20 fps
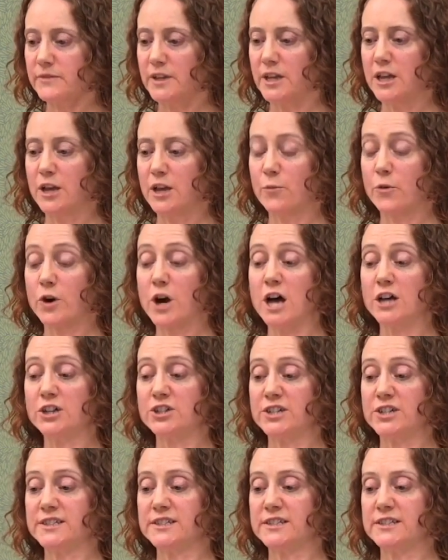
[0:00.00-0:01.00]
And we're all
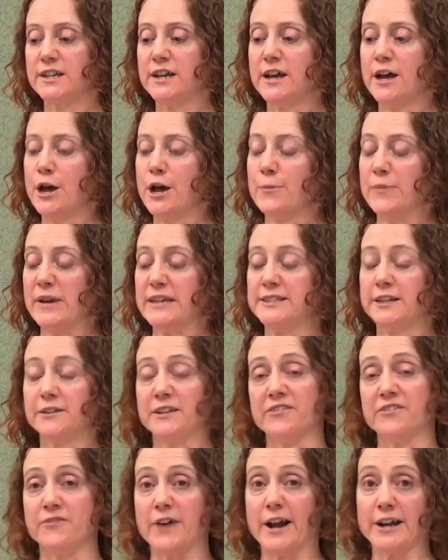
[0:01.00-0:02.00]
just
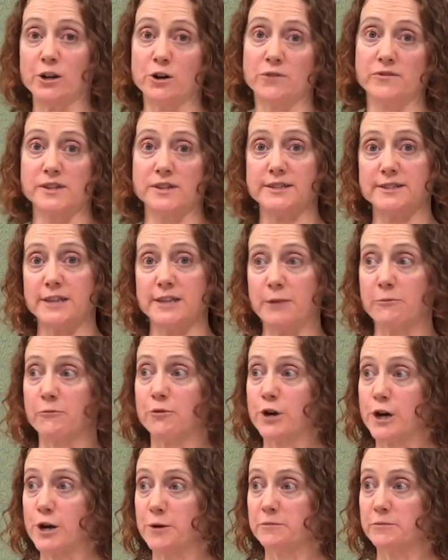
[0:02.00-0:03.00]
basically fighting over the same
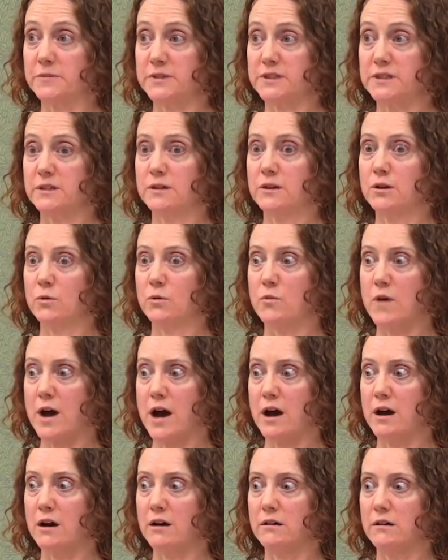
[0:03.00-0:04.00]
crumbs
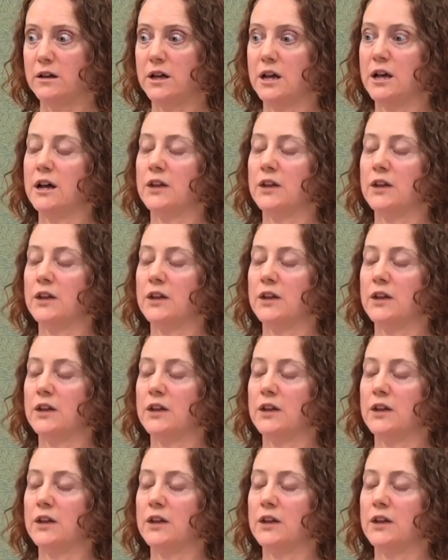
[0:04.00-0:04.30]
while